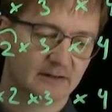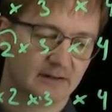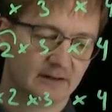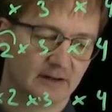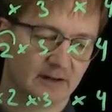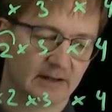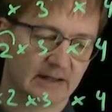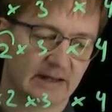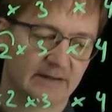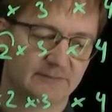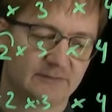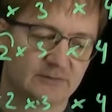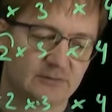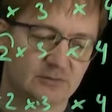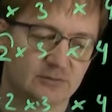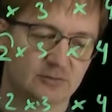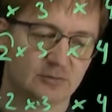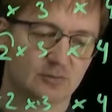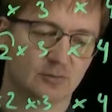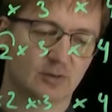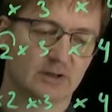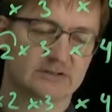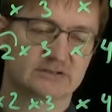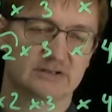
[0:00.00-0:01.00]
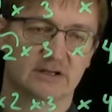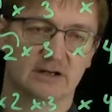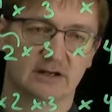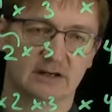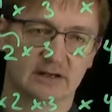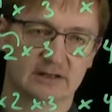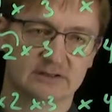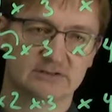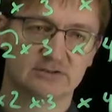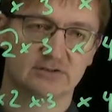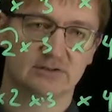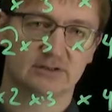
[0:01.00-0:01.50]
I have to do
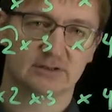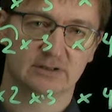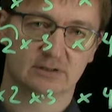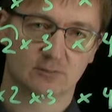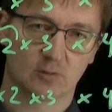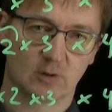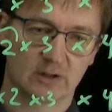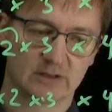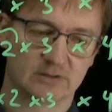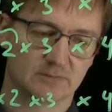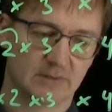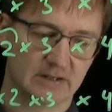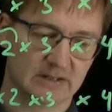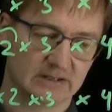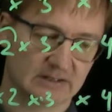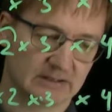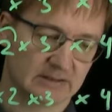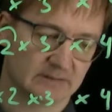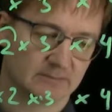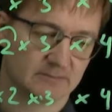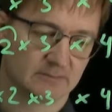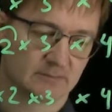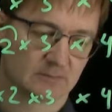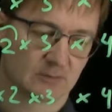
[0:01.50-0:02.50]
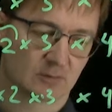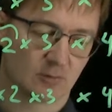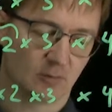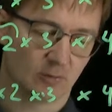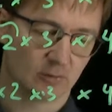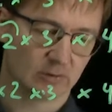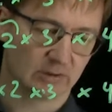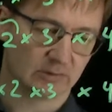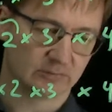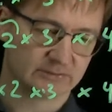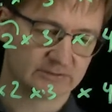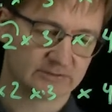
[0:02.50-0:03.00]
actually quite many
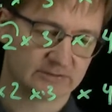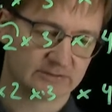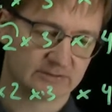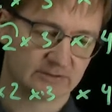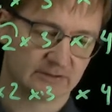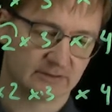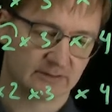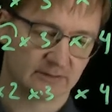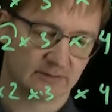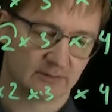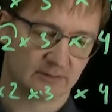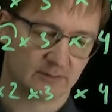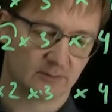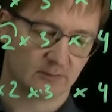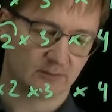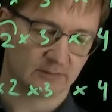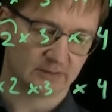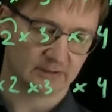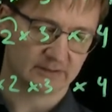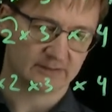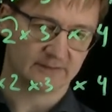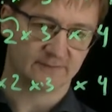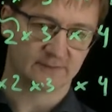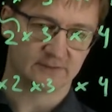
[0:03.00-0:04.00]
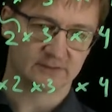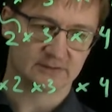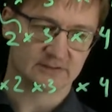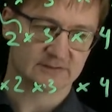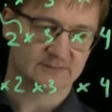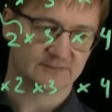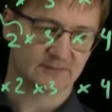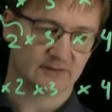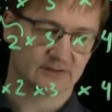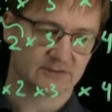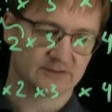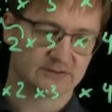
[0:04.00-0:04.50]
callouts already for this
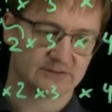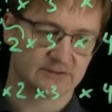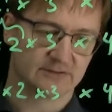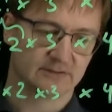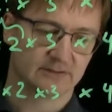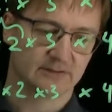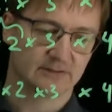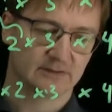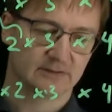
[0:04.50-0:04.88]
function.